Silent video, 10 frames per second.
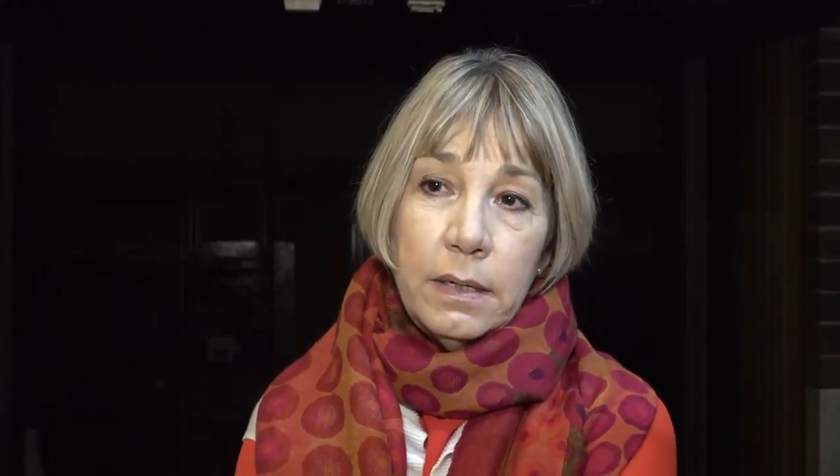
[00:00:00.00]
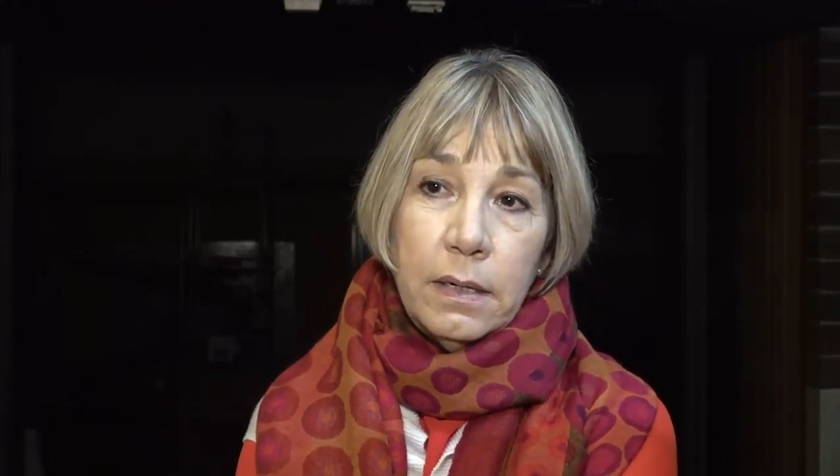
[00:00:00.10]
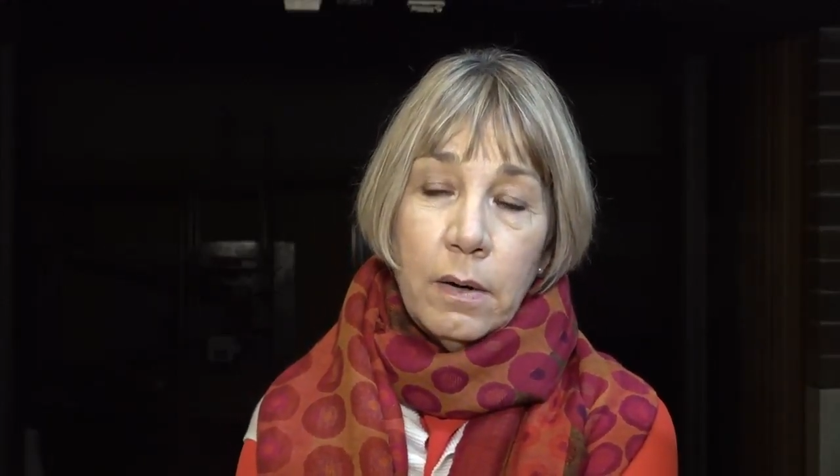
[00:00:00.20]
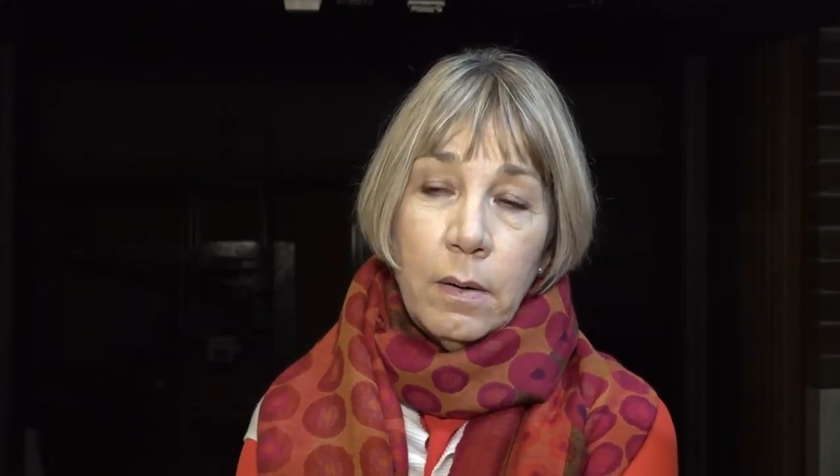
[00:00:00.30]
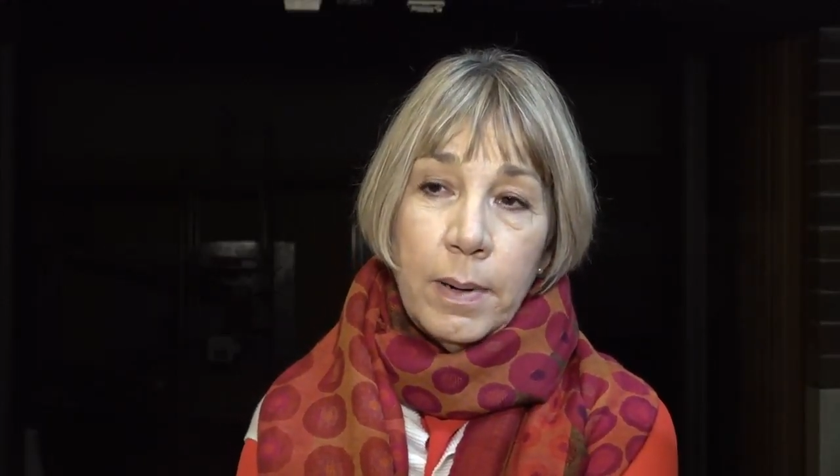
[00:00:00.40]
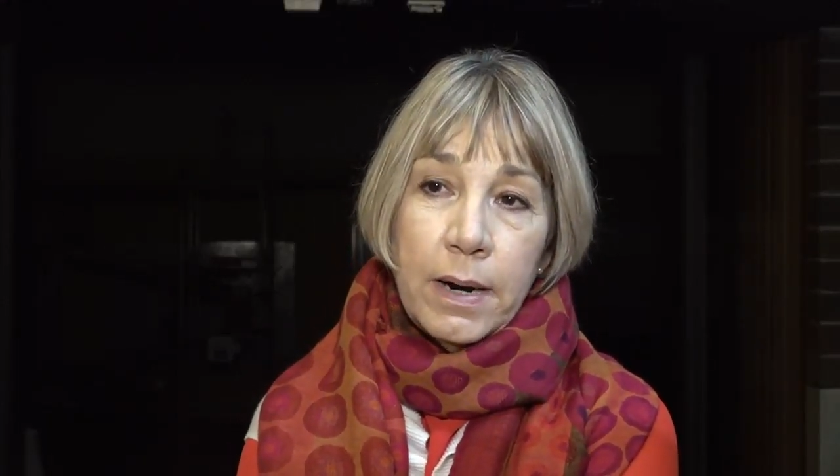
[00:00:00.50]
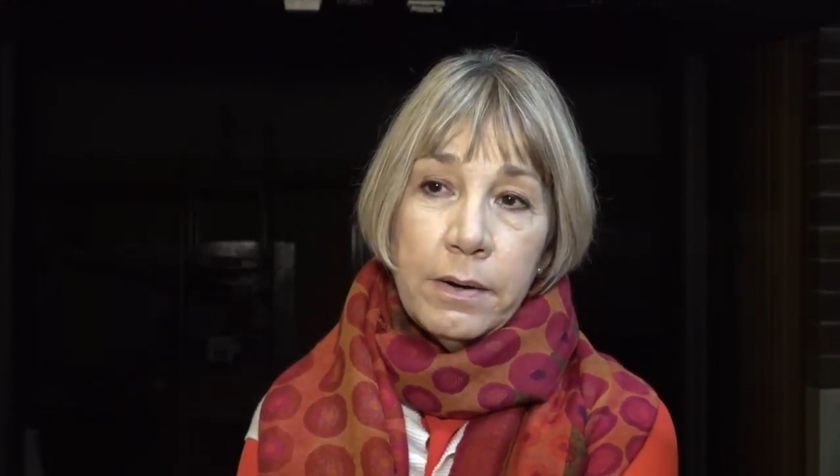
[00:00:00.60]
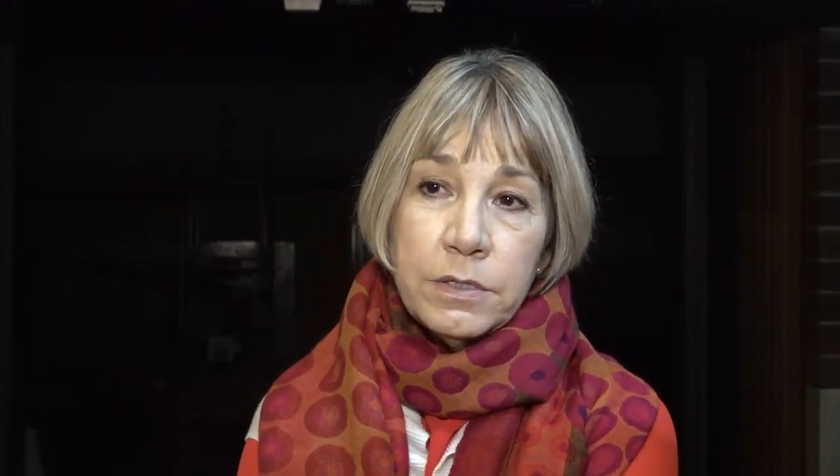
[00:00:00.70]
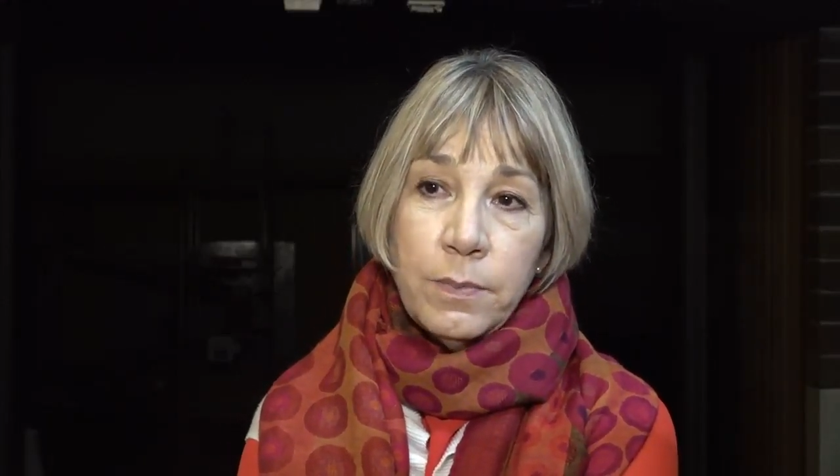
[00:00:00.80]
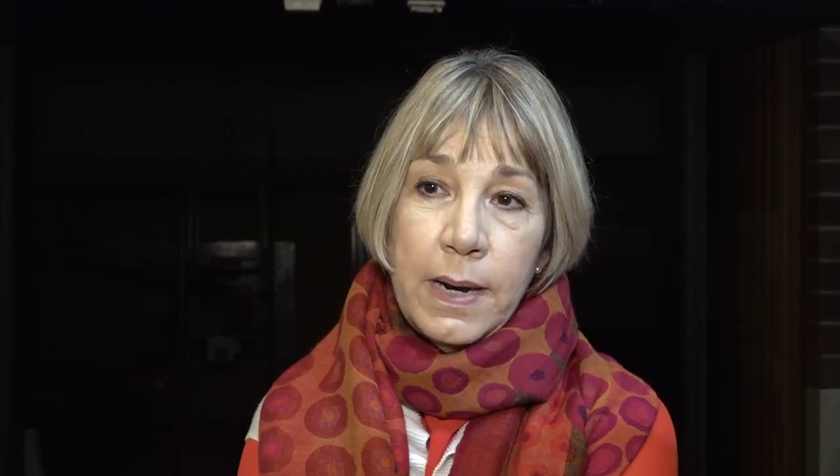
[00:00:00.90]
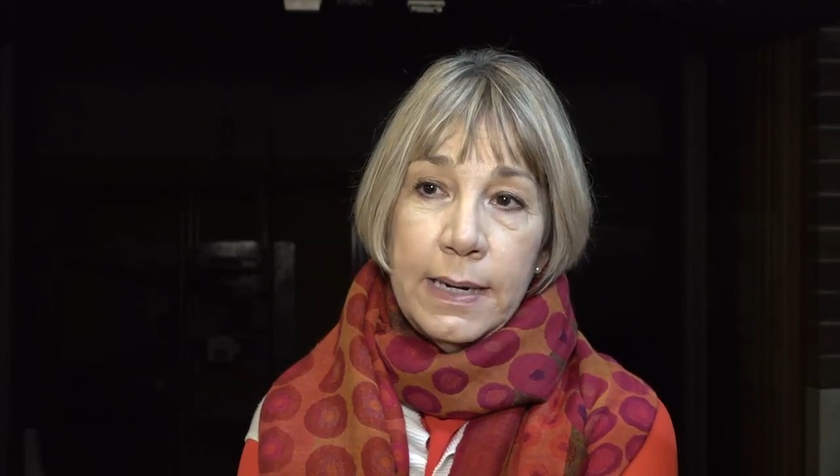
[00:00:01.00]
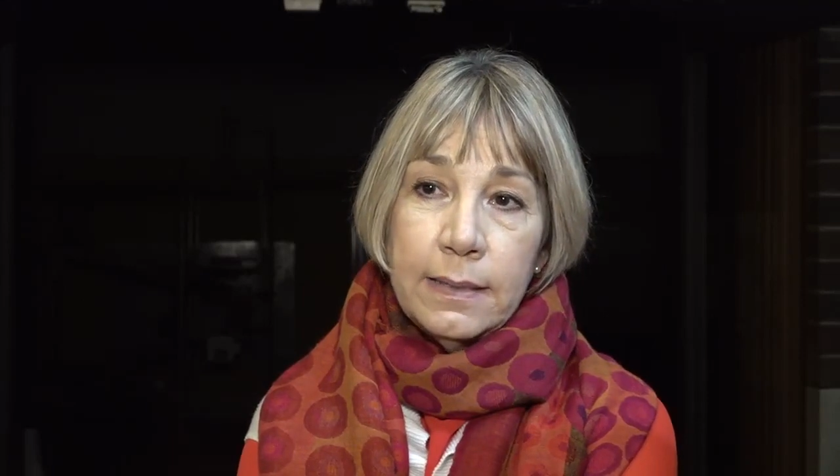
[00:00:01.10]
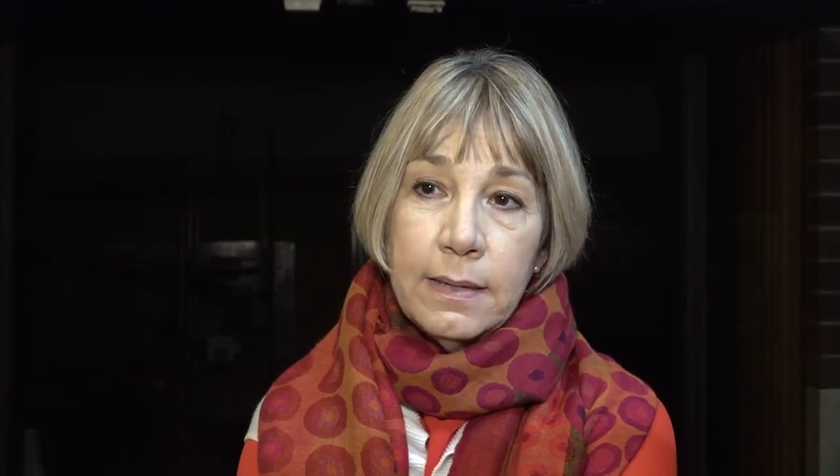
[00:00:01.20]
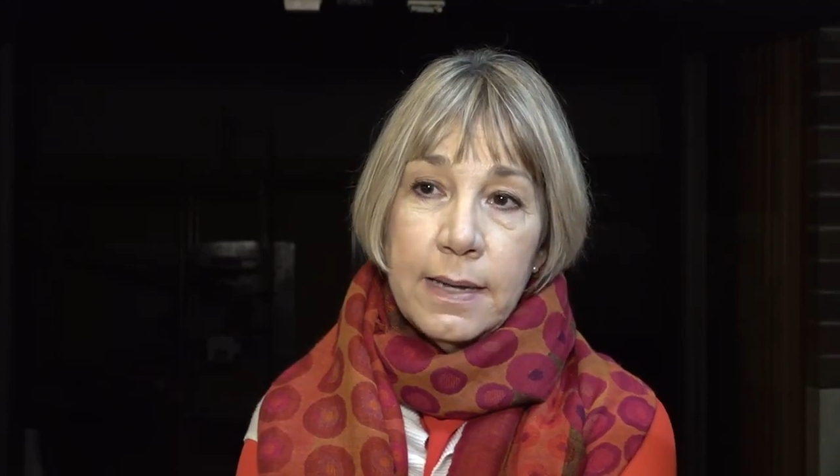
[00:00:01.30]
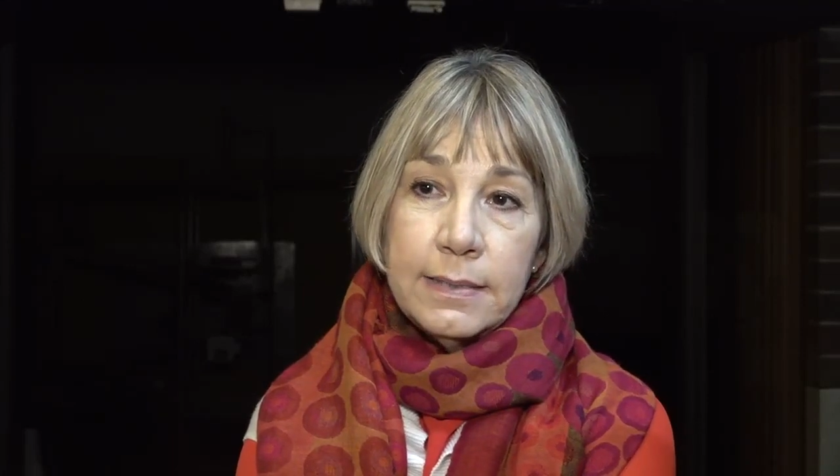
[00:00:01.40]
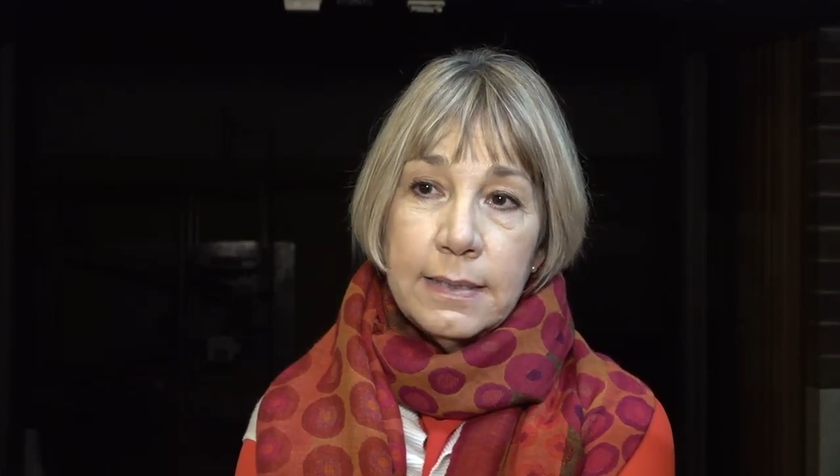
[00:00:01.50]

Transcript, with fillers: you know, a parish waiting in line